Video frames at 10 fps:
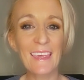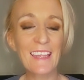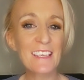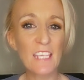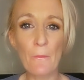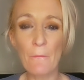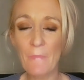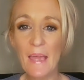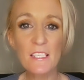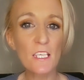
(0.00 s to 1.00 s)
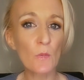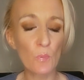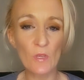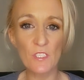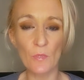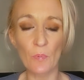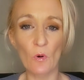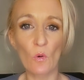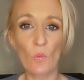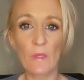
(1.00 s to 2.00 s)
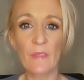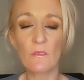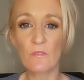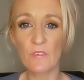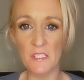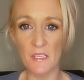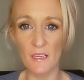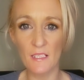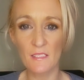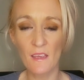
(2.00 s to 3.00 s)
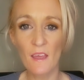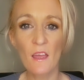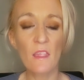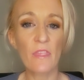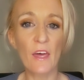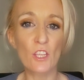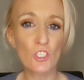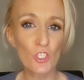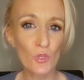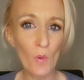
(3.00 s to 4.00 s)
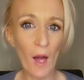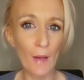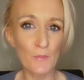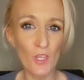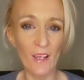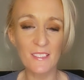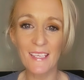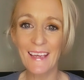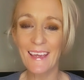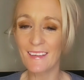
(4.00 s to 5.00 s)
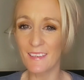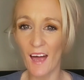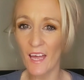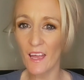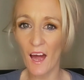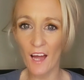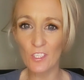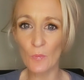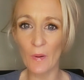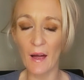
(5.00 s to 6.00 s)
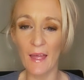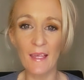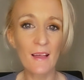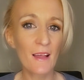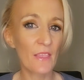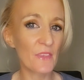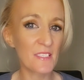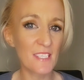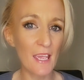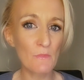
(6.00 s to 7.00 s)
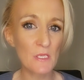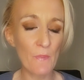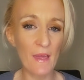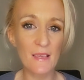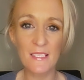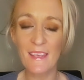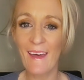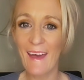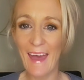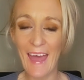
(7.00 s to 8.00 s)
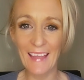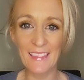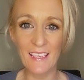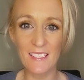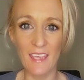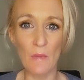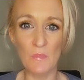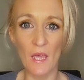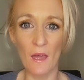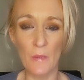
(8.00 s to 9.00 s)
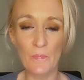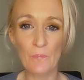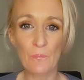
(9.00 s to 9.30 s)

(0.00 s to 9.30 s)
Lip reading: It is a basic principle within physics that two objects cannot occupy the same space at the same time.